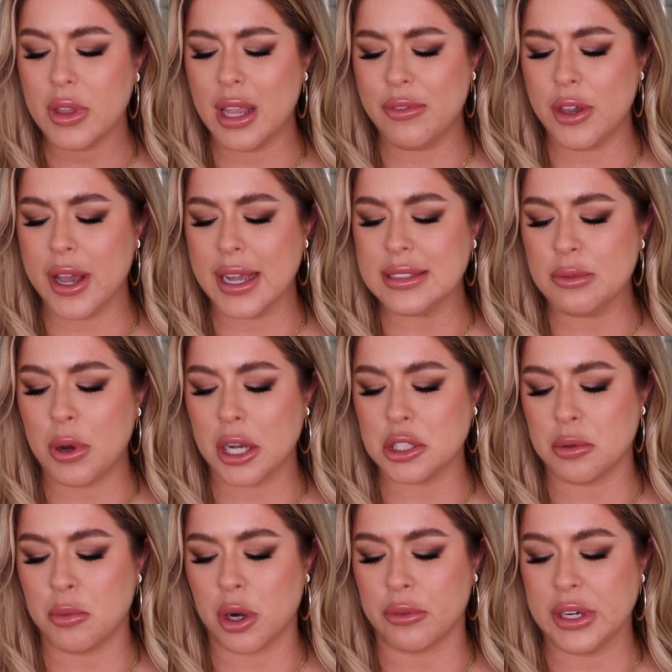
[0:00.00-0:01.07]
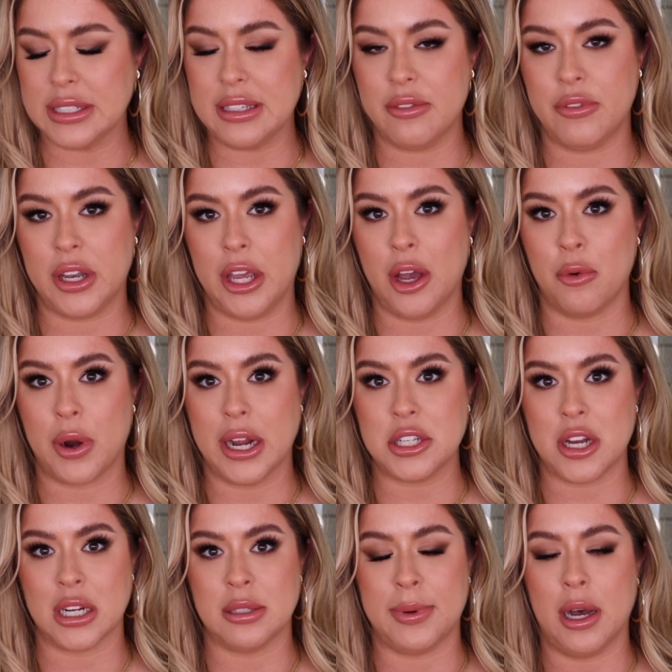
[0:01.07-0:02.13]
if you guys watch a more recent video where I
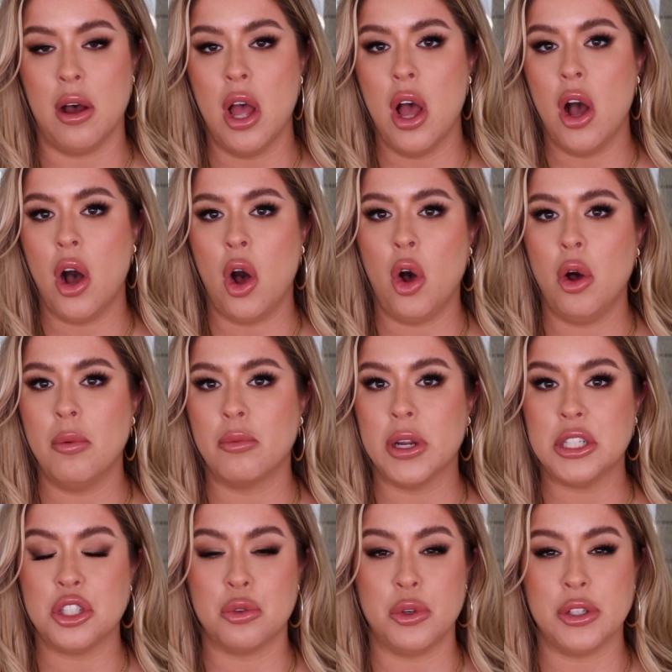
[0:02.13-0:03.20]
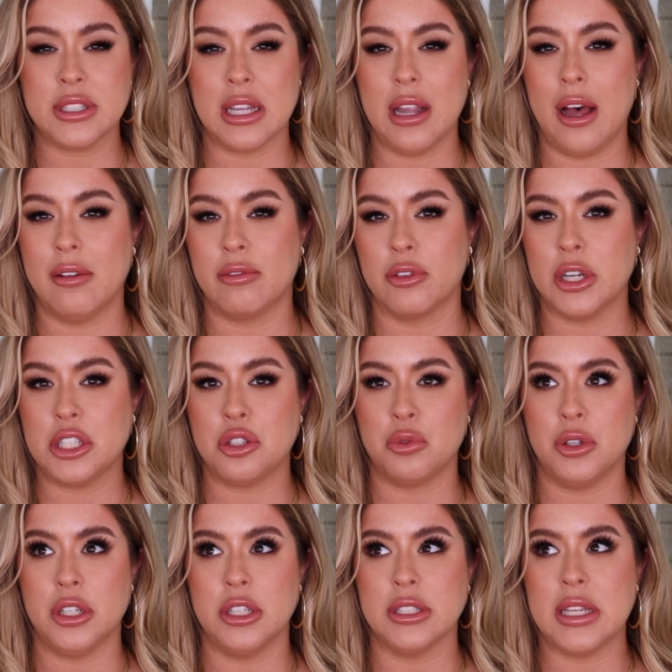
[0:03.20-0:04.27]
talked about home rituals, love
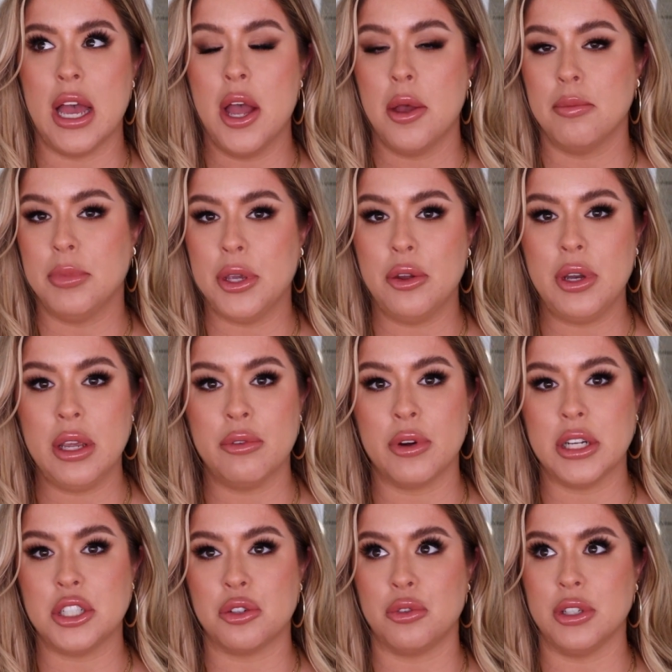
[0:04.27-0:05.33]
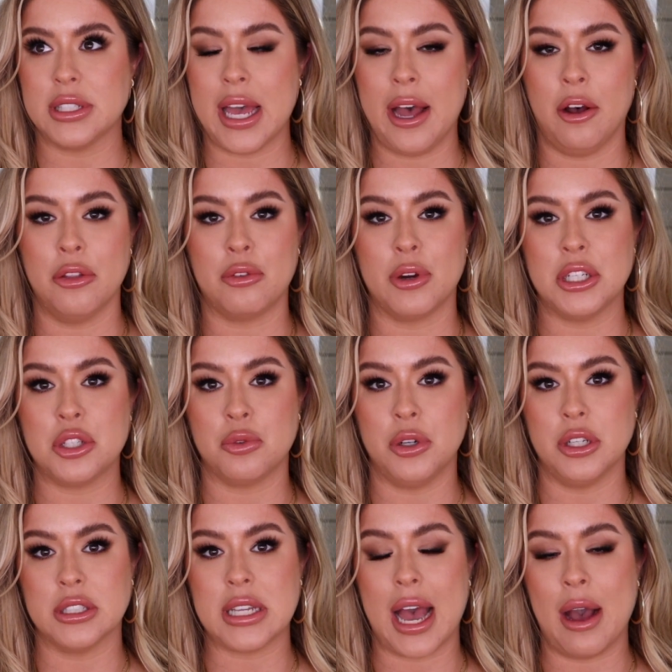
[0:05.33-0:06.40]
rituals, beauty rituals, health
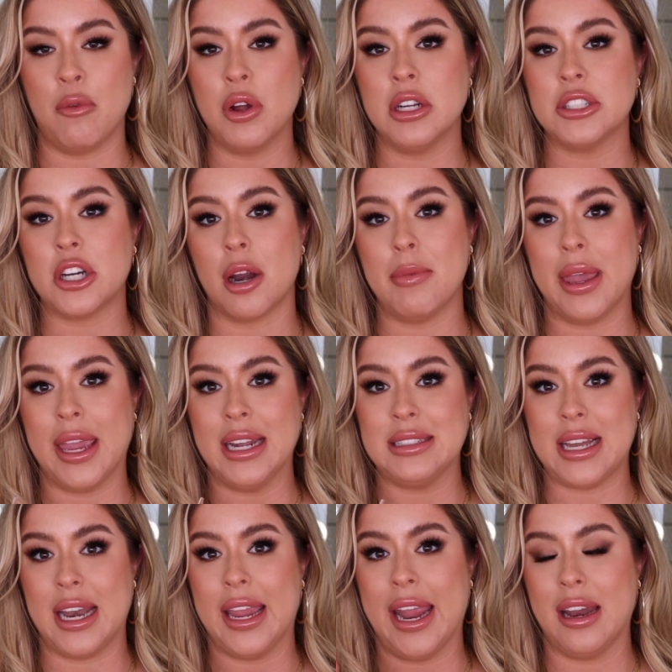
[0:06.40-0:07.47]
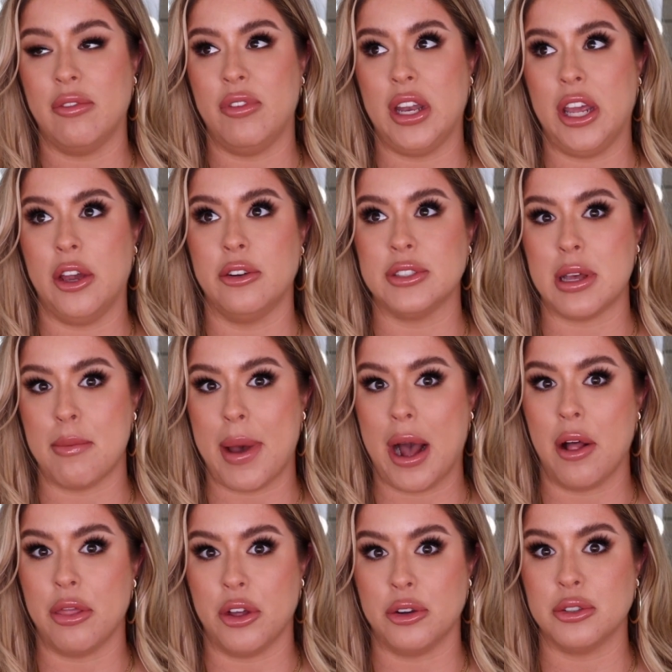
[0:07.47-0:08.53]
rituals, I want to start making dedicated videos
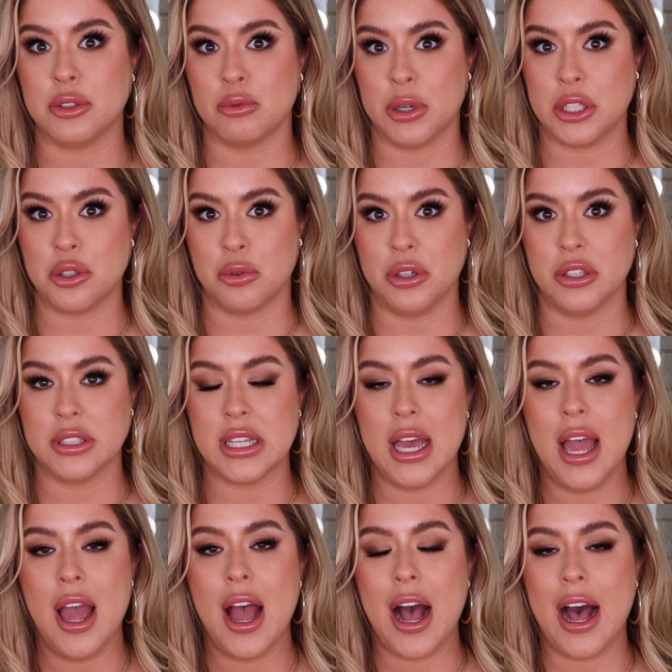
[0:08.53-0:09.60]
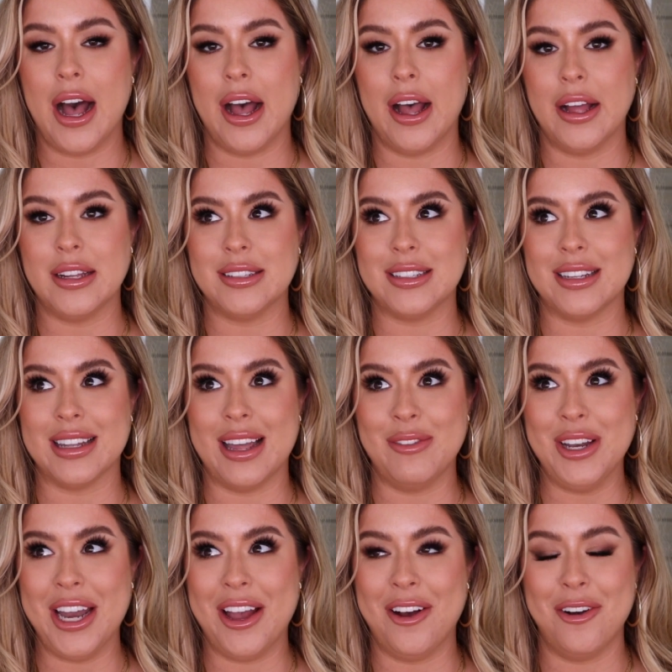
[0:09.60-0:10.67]
about those rituals. Let
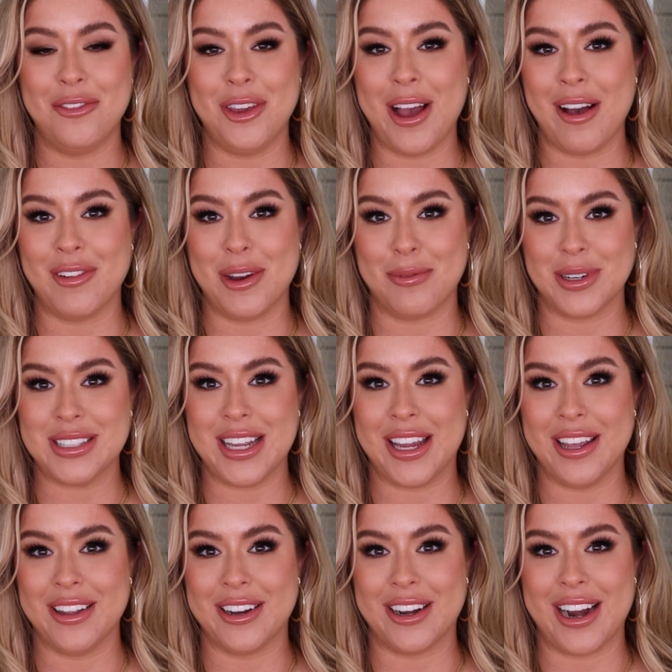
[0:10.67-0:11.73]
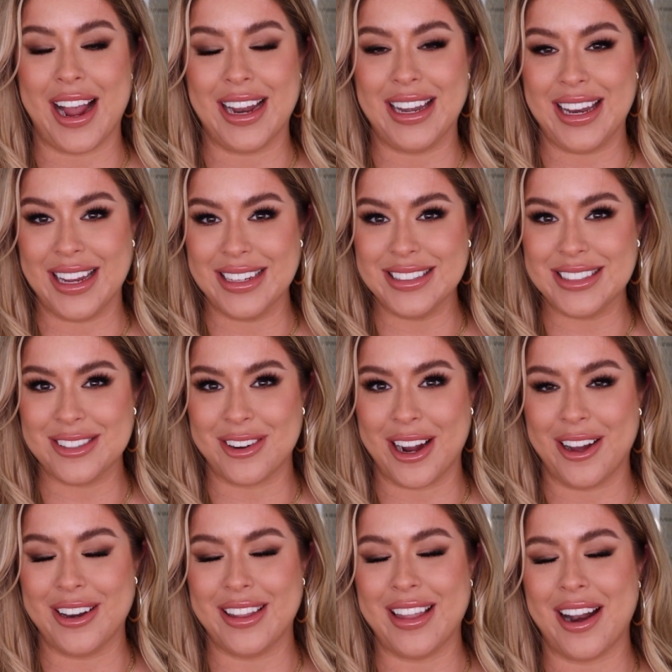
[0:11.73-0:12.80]
me know if you have any particular ideas
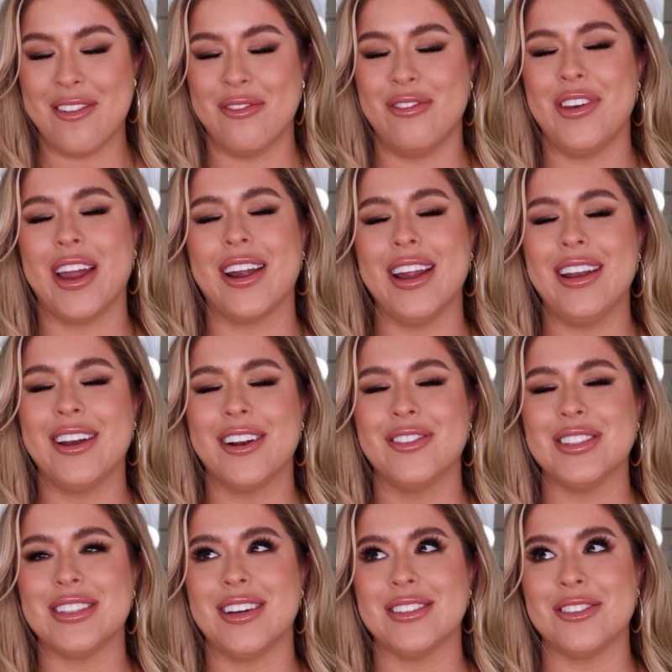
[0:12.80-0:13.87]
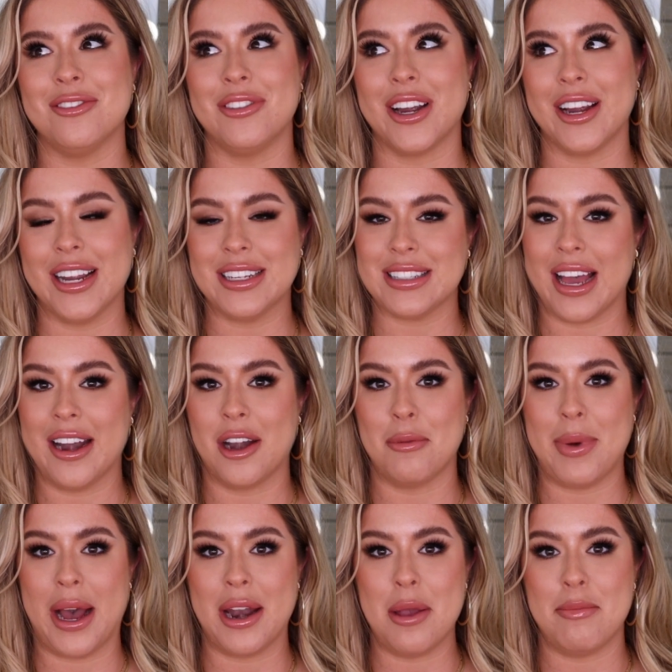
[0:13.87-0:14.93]
surrounding that. I'm very nervous and also very excited
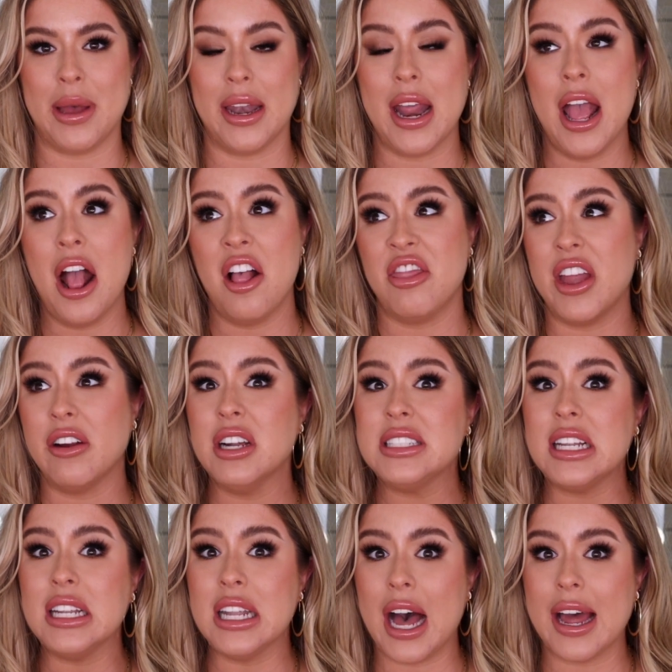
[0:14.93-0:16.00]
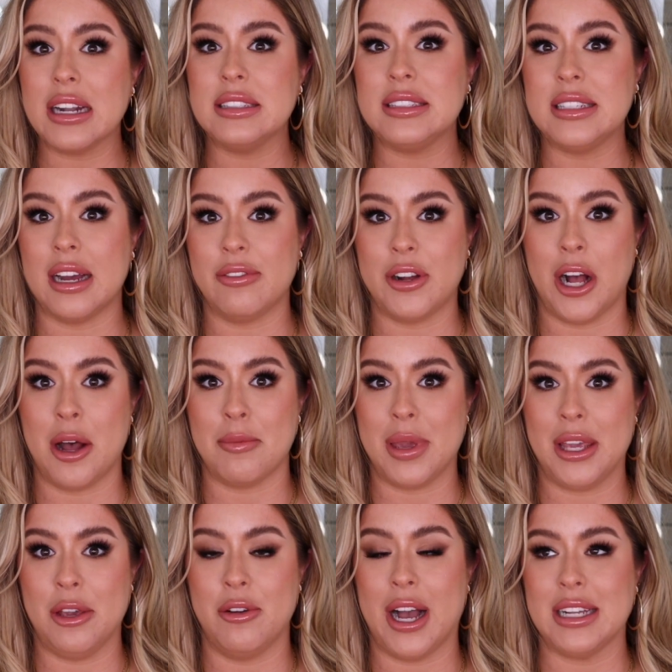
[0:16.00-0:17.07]
about it, but there is a lot of stuff
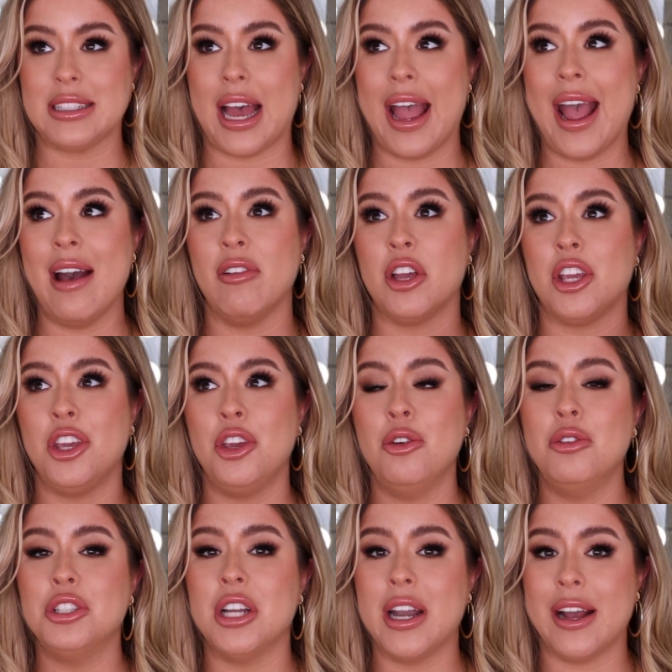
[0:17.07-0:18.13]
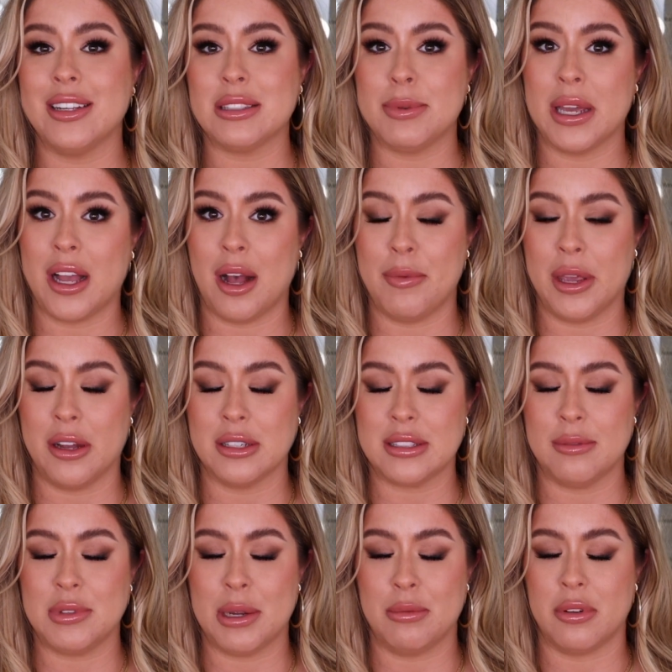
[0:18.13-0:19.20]
coming, you guys. I have a huge announcement coming on
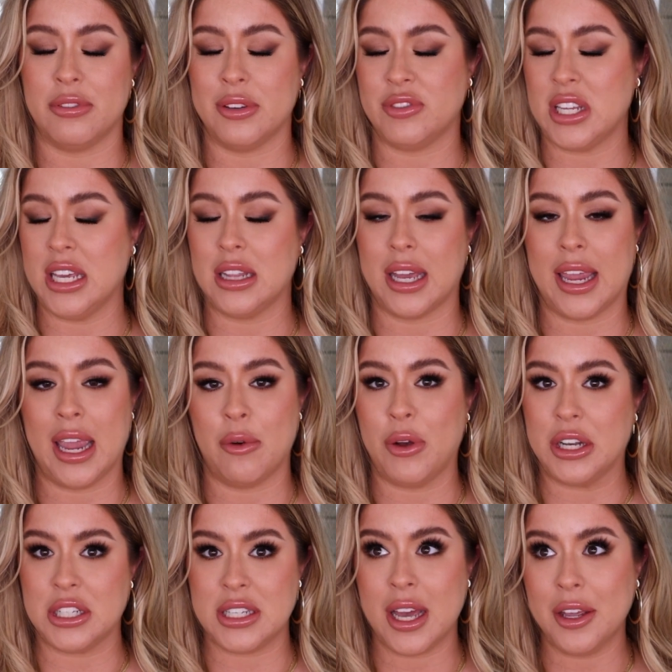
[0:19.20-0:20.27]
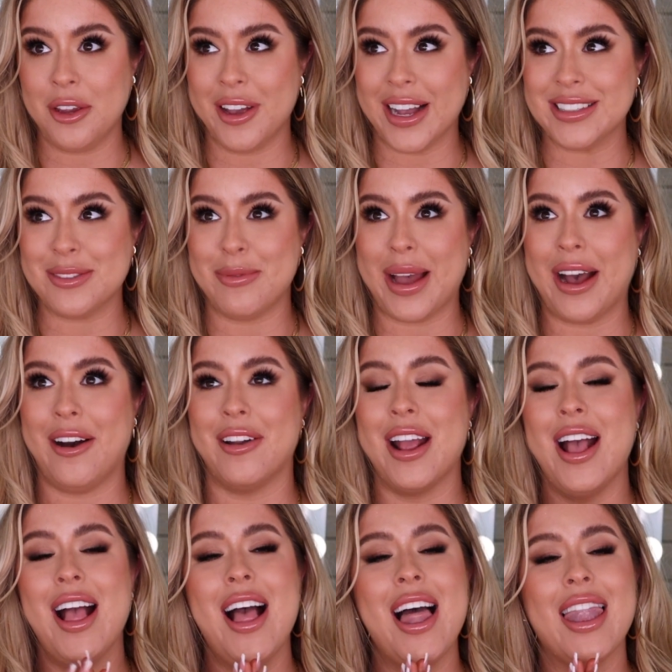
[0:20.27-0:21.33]
September 15th. I can't wait to tell you guys about.
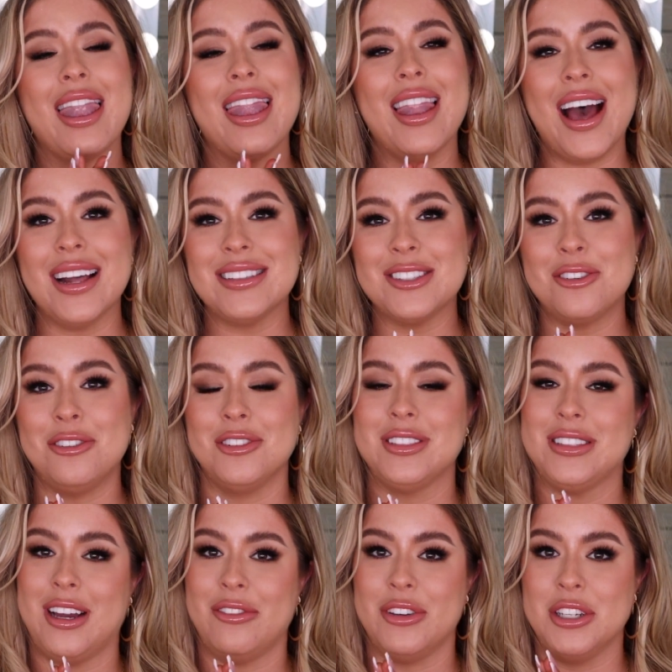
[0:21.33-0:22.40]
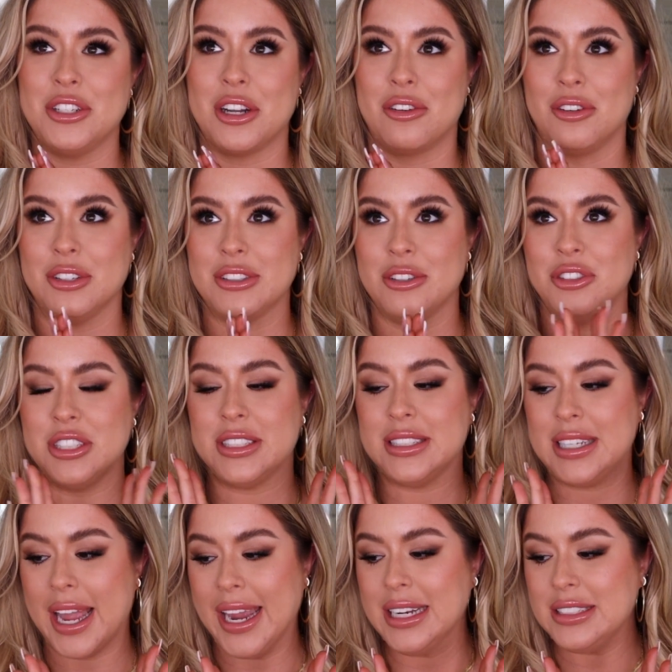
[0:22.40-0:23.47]
Lots of cool stuff in general, so just
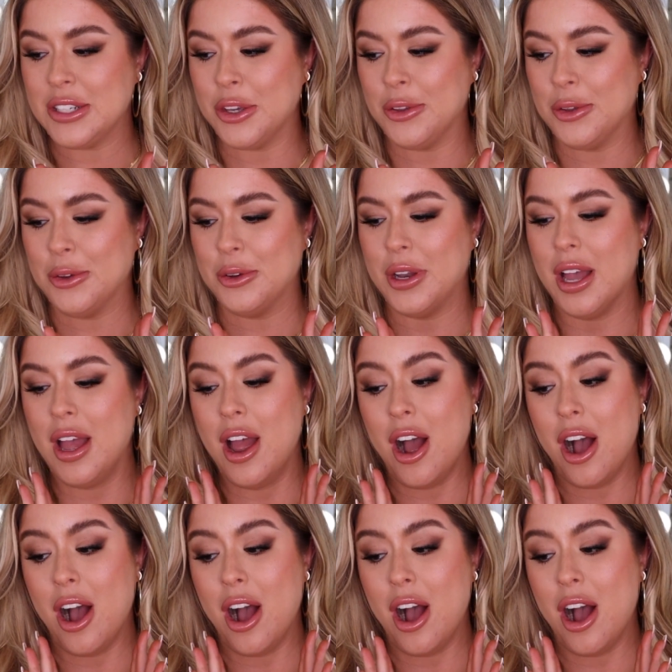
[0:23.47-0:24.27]
stay tuned.